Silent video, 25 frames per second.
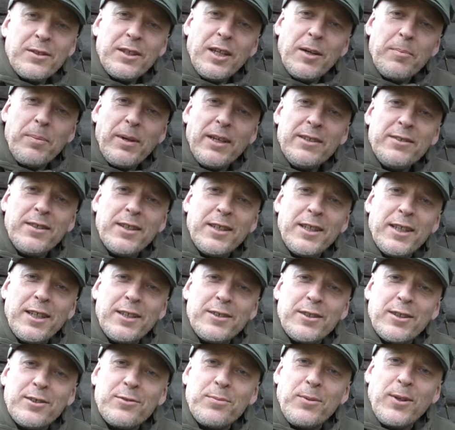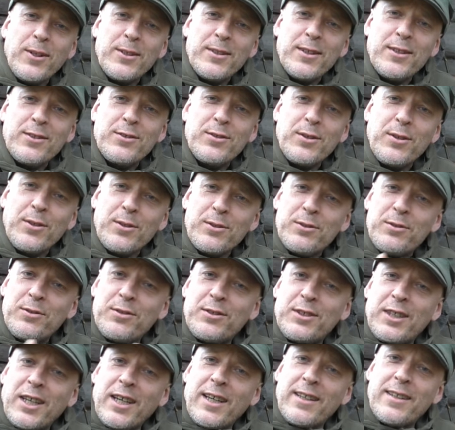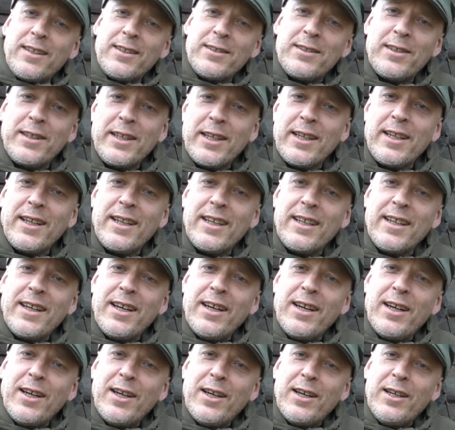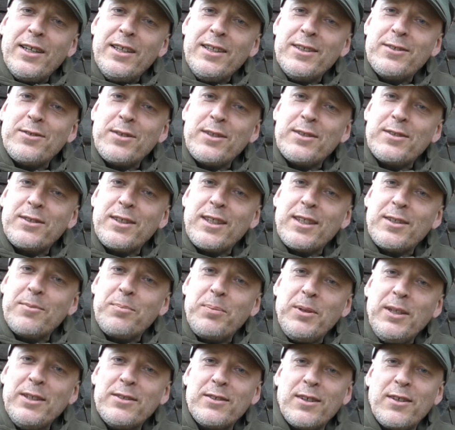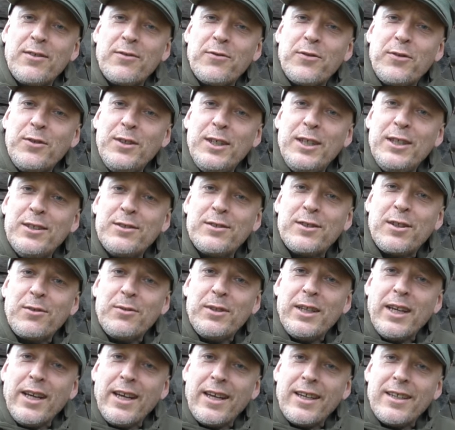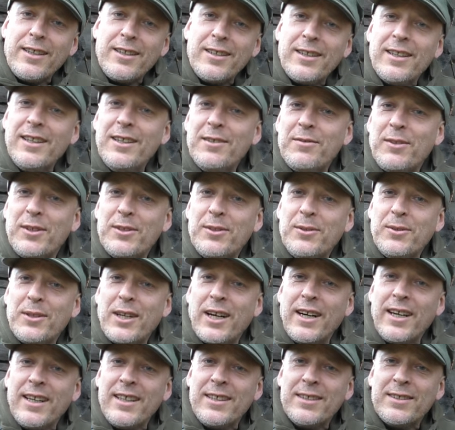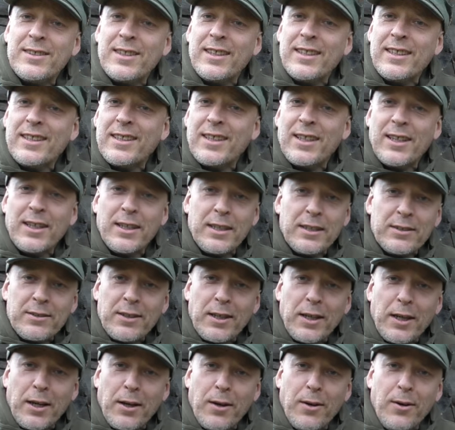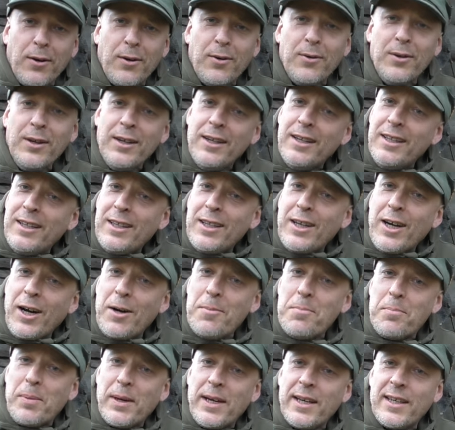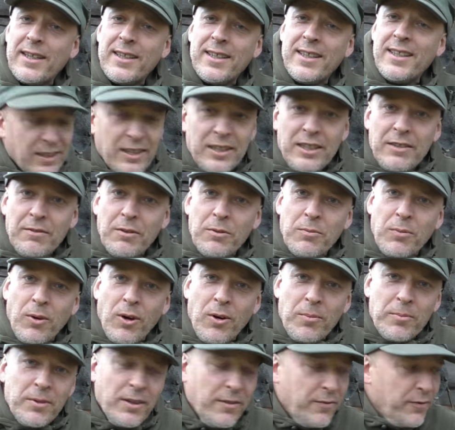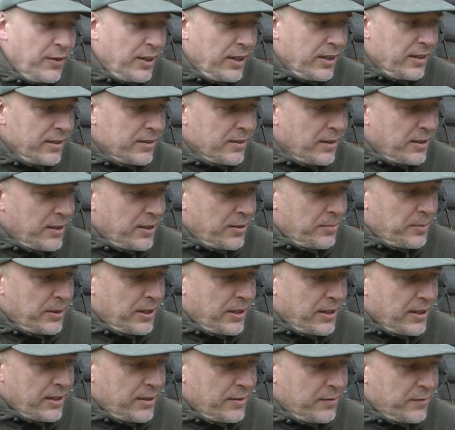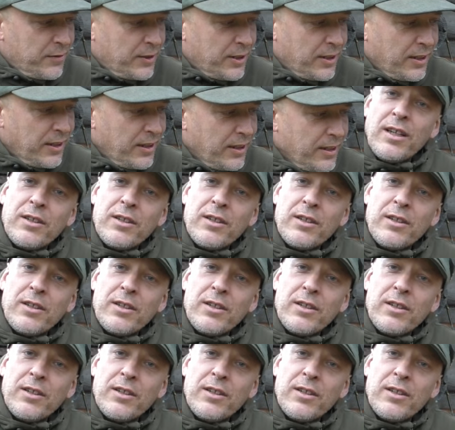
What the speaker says: So yeah, basically I just wanted to share this little interesting piece of history hack for you guys, and say hello, I'm back. Can even warm your fingers a little bit, I can feel.